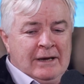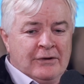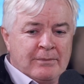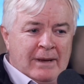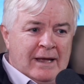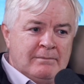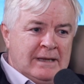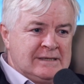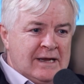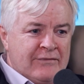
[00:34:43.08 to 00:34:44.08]
being Hunter Biden
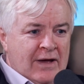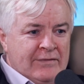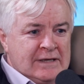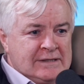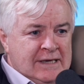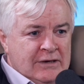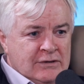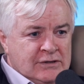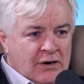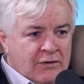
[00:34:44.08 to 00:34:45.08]
means never having to say
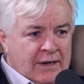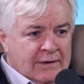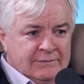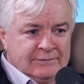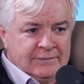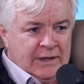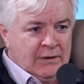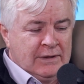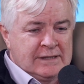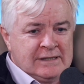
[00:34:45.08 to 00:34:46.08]
you're sorry. Mm. You
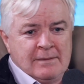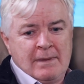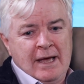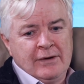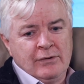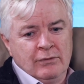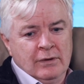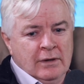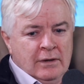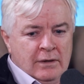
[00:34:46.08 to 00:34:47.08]
know, this is a man who
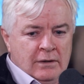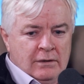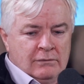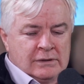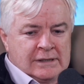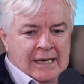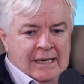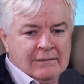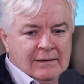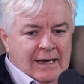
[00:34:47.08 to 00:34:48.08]
was
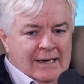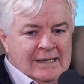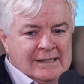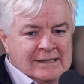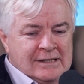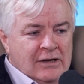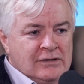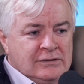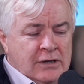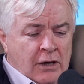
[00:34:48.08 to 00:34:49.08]
getting
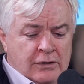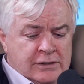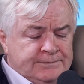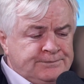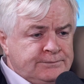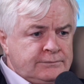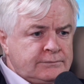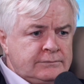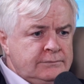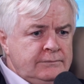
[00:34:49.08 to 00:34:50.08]
$86,000
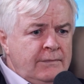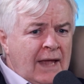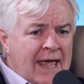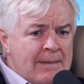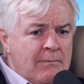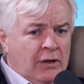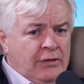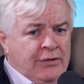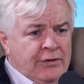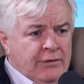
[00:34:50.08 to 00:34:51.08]
a
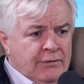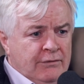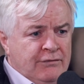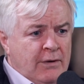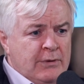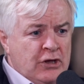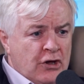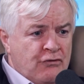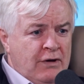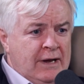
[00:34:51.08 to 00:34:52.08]
month from a
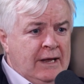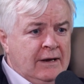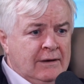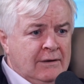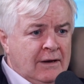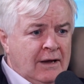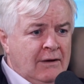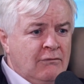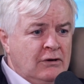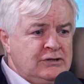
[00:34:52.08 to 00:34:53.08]
Ukrainian,
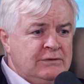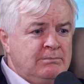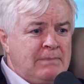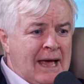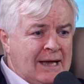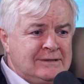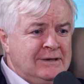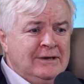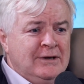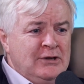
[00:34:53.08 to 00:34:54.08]
a Russian backed
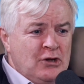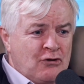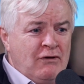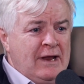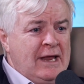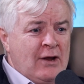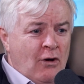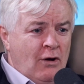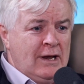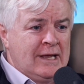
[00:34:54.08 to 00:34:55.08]
Ukrainian
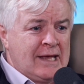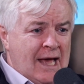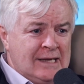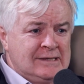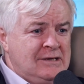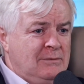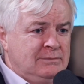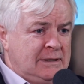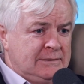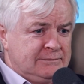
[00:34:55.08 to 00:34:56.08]
oil and gas
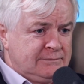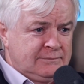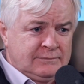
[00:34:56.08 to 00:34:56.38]
company for